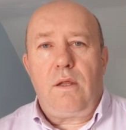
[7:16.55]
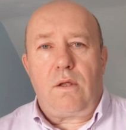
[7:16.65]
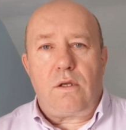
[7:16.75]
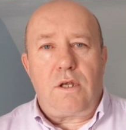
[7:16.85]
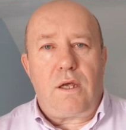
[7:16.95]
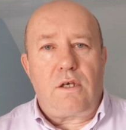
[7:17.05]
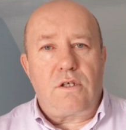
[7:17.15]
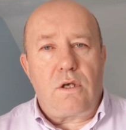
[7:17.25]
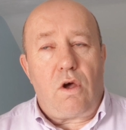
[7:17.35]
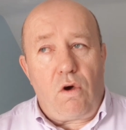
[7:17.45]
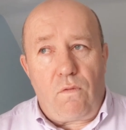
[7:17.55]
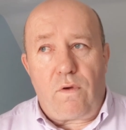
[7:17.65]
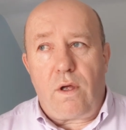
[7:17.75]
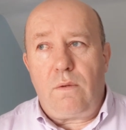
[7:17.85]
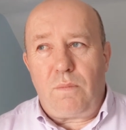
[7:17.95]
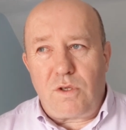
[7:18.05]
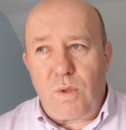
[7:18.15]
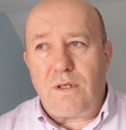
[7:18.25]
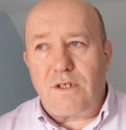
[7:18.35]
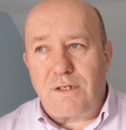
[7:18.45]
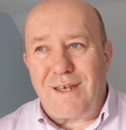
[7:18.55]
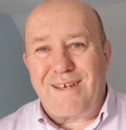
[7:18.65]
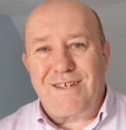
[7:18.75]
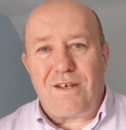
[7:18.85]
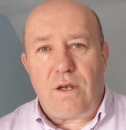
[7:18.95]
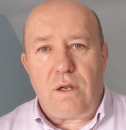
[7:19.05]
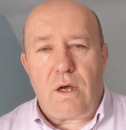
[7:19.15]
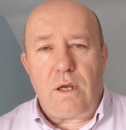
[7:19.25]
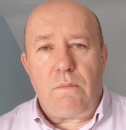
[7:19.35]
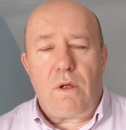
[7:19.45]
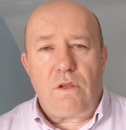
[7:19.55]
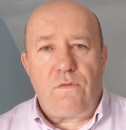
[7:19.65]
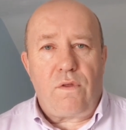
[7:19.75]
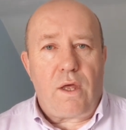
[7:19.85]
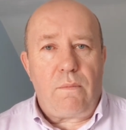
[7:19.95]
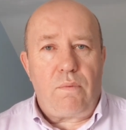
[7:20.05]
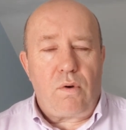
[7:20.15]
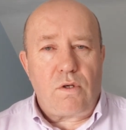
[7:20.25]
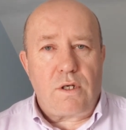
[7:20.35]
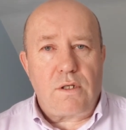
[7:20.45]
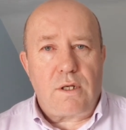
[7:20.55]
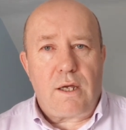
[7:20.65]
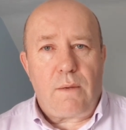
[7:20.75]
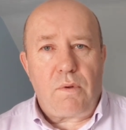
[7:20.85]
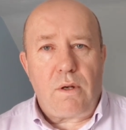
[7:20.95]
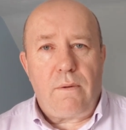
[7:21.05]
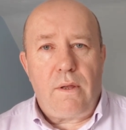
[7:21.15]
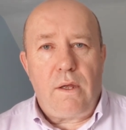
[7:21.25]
that takes over between 6 and 9 months for that process to happen.